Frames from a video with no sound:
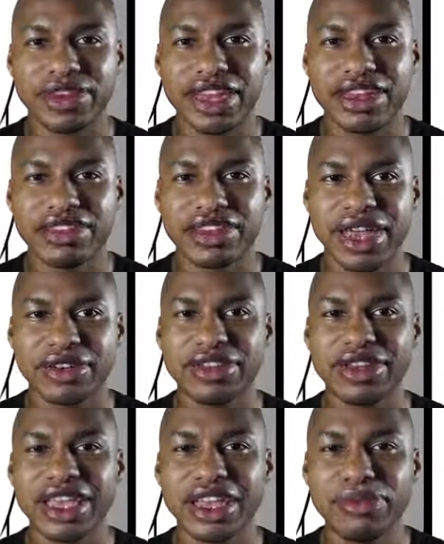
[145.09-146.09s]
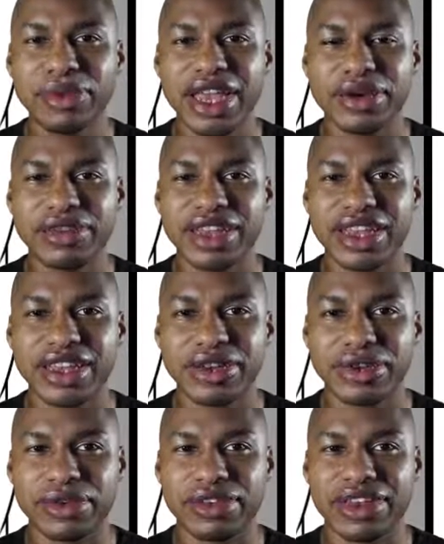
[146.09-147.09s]
It is calculated by
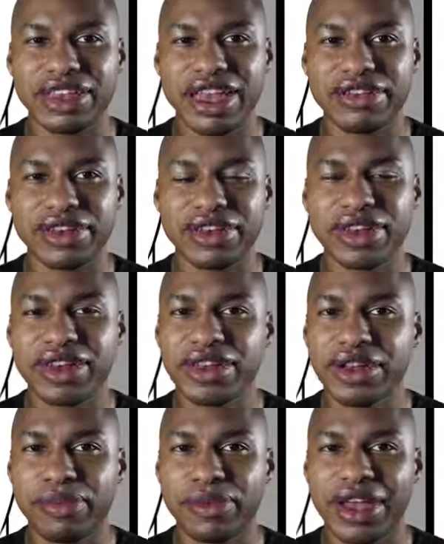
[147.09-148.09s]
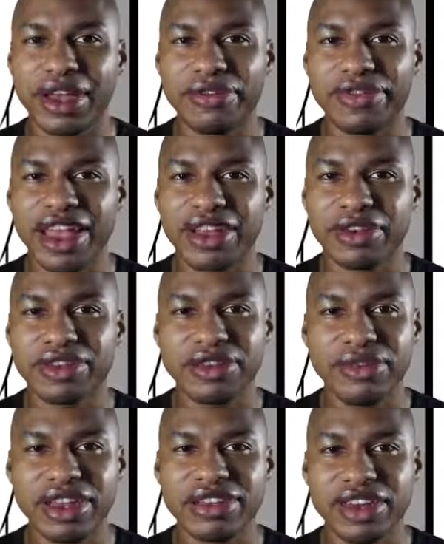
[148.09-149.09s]
obtaining, together, the prime factors
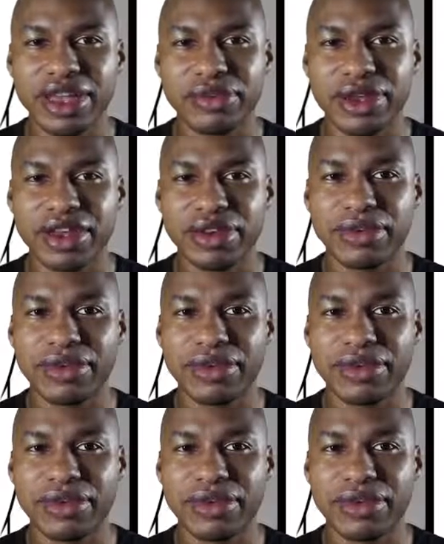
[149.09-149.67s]
of each number.